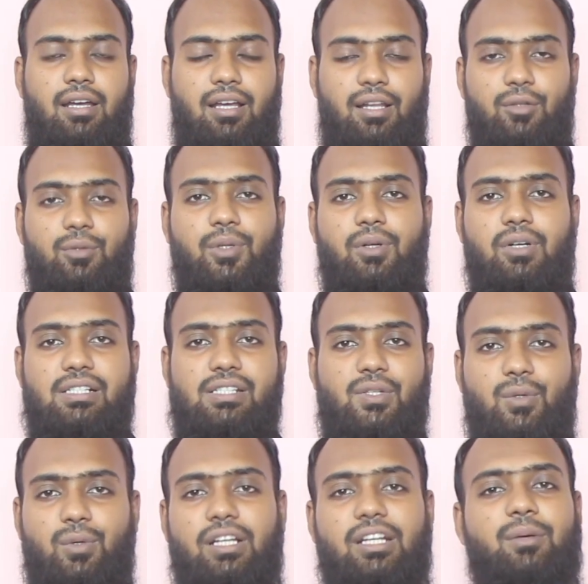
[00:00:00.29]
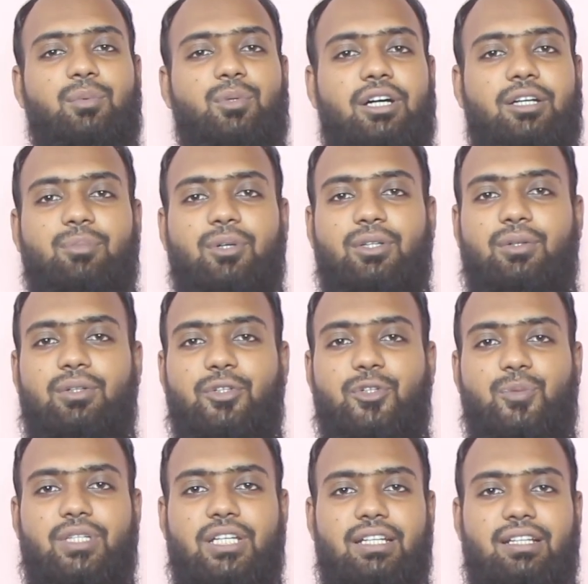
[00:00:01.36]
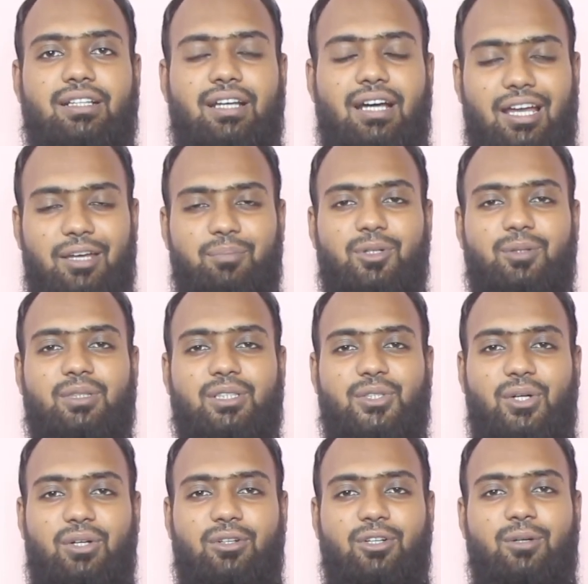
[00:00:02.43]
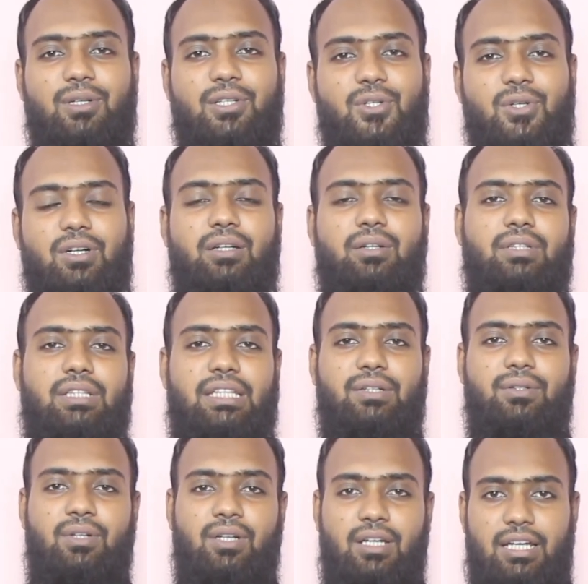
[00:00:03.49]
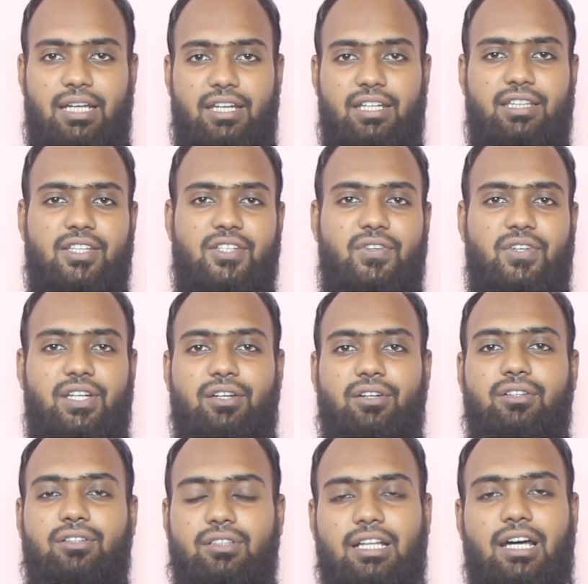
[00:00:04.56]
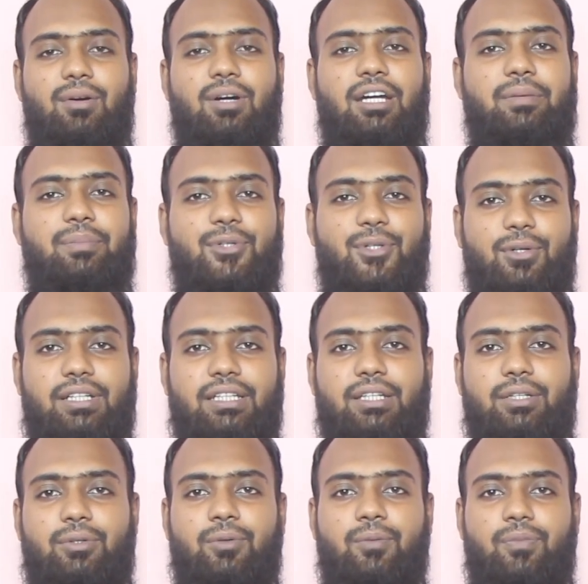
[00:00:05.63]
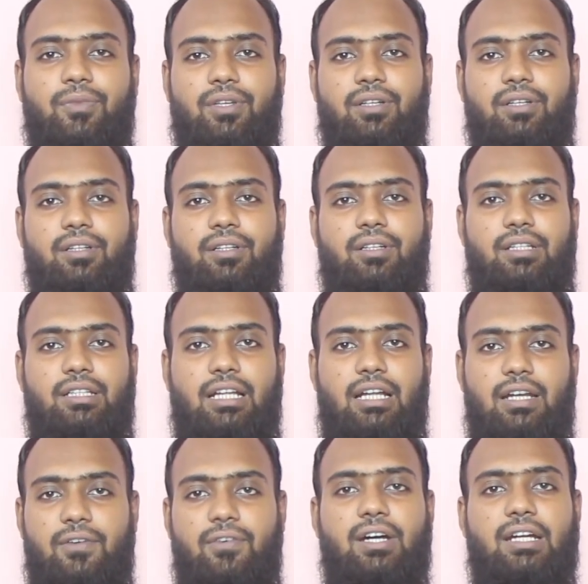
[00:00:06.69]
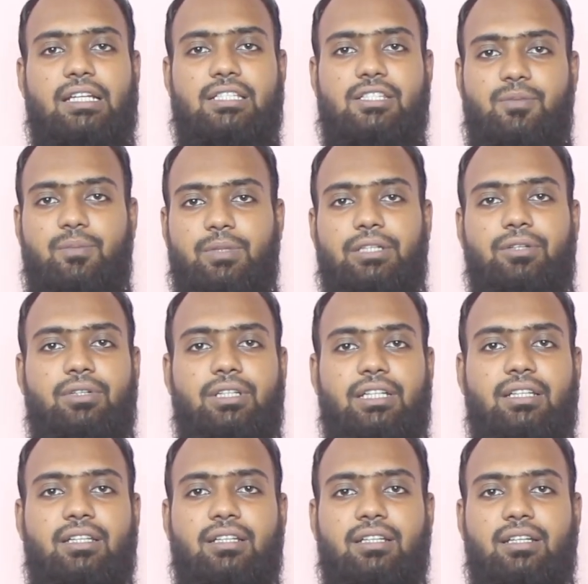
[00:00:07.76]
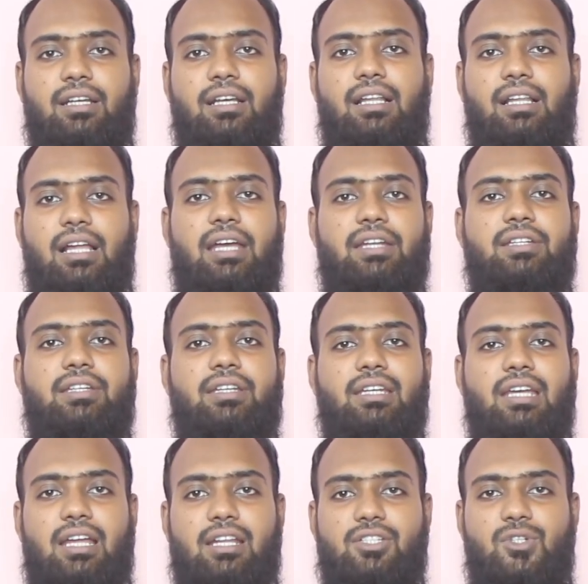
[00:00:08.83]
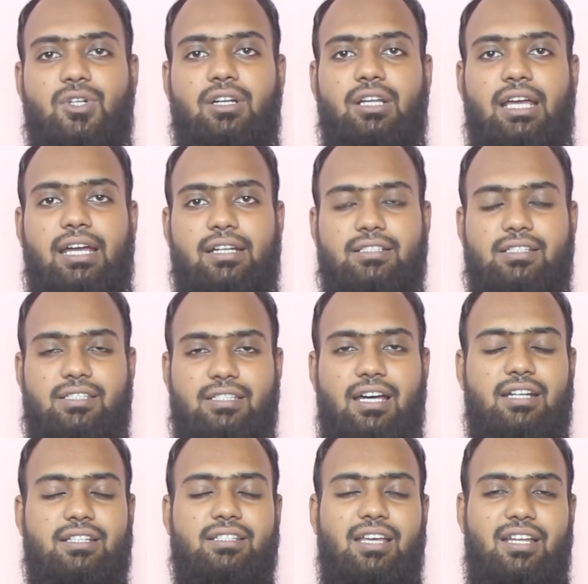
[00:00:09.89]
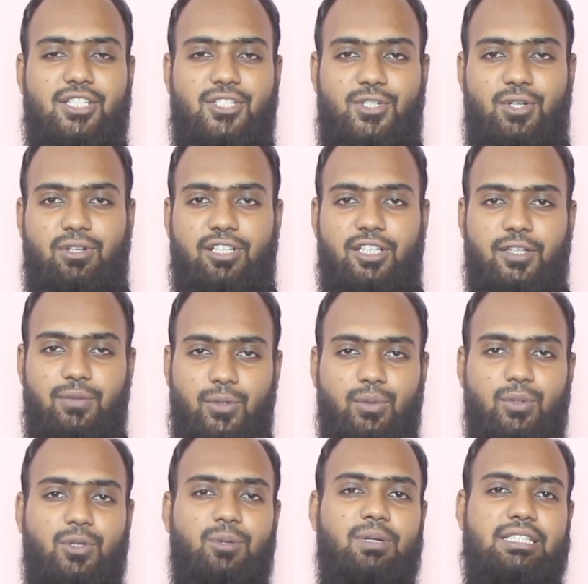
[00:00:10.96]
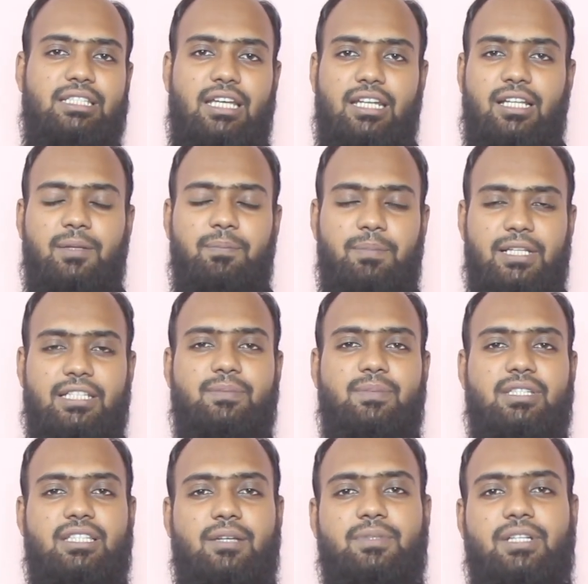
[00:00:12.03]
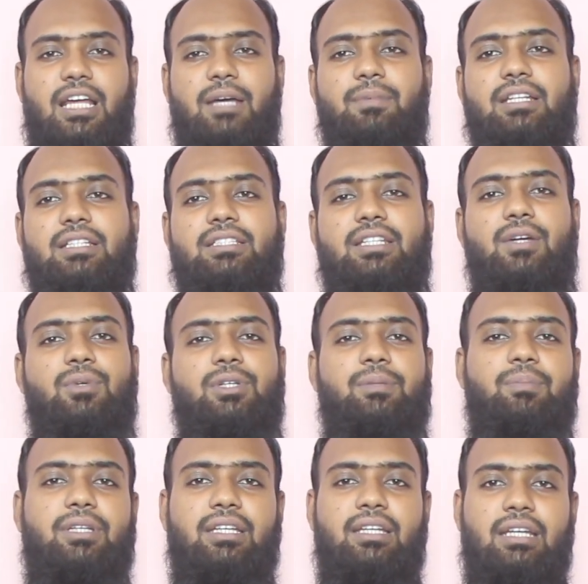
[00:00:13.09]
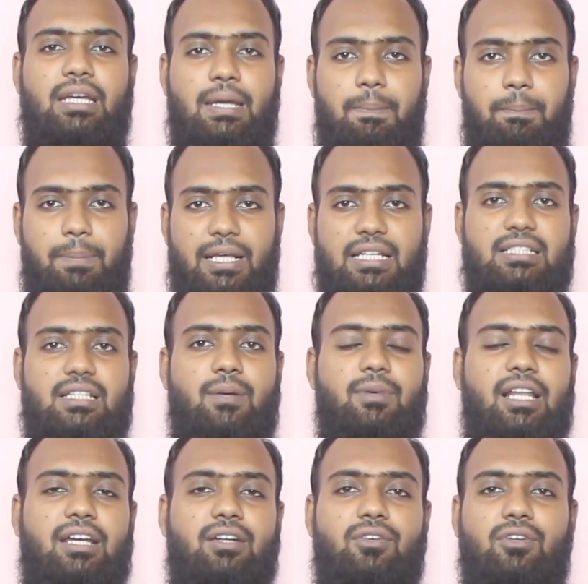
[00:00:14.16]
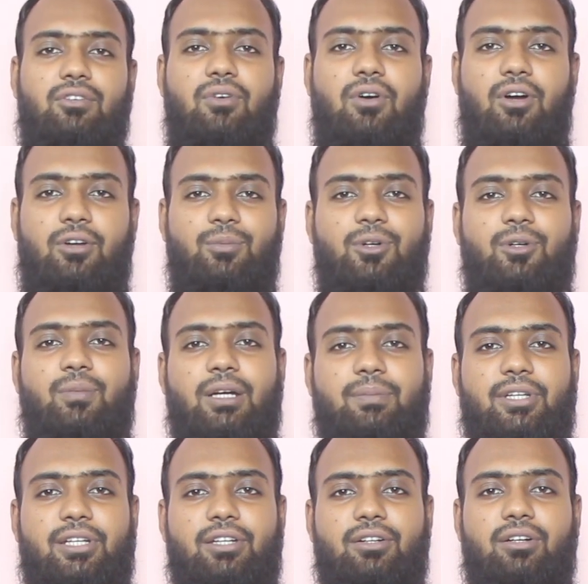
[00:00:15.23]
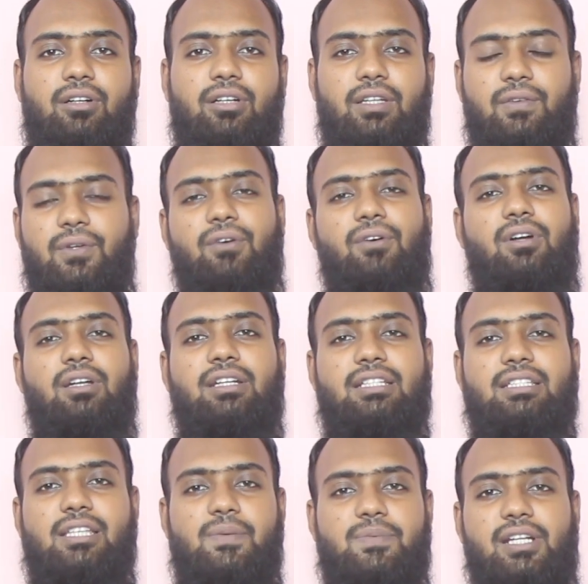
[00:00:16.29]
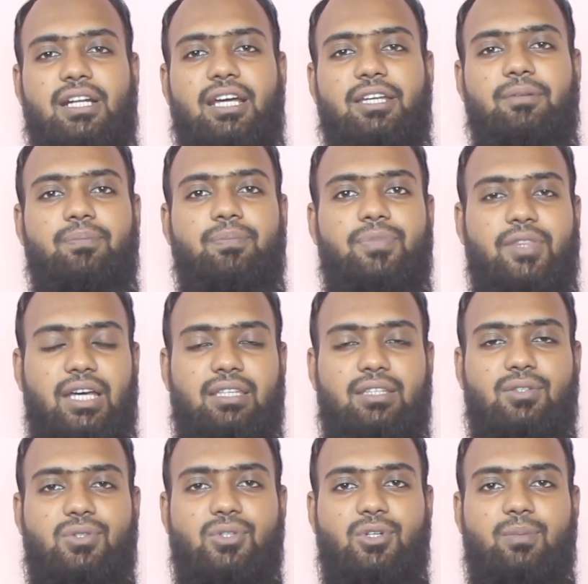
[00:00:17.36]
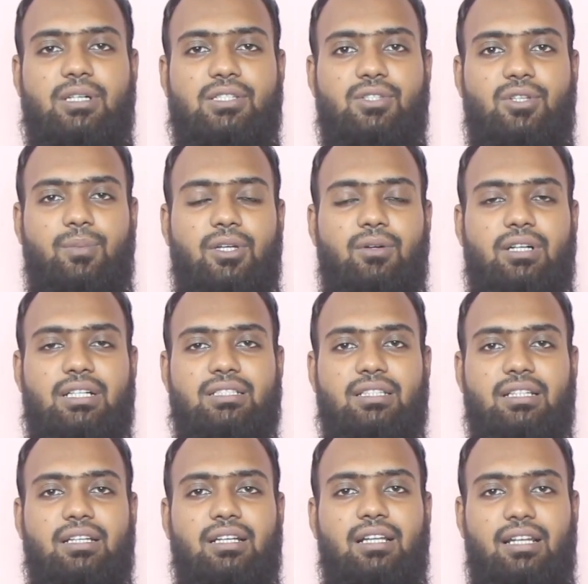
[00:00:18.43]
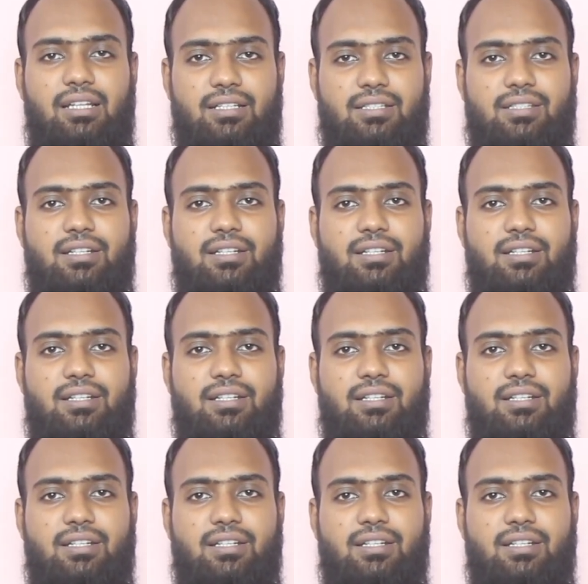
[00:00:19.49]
Hello viewers, welcome to Earth Bondhon YouTube channel. I am Mohammad Shahariman Shagoto with you. In this video, now I am showing you the difference between lightning arrester and surge arrester. If you are new to my channel, please be subscribed and stay with me. Press the bell icon for more my video. If you already subscribed, thank you so much. So viewers, let's